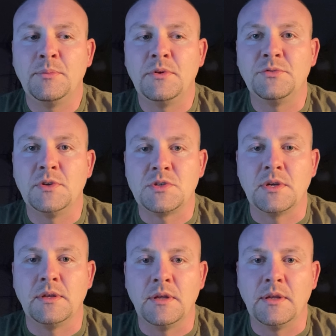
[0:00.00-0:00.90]

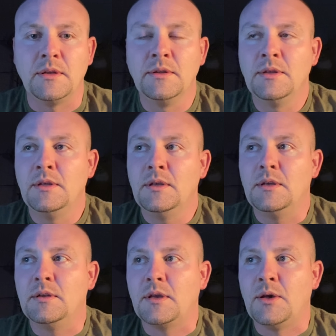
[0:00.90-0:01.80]
proficient yet
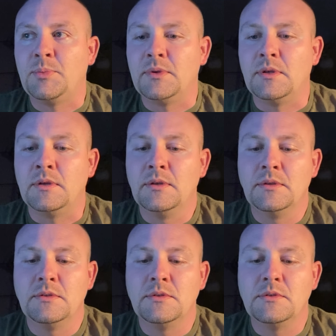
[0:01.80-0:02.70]
in copying.
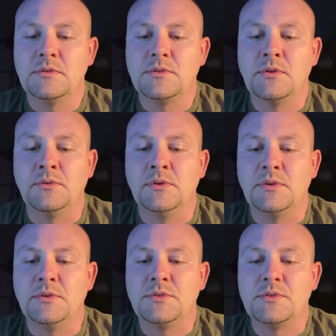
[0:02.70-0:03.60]
So you
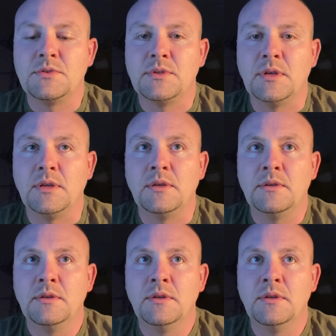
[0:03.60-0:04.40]
can just say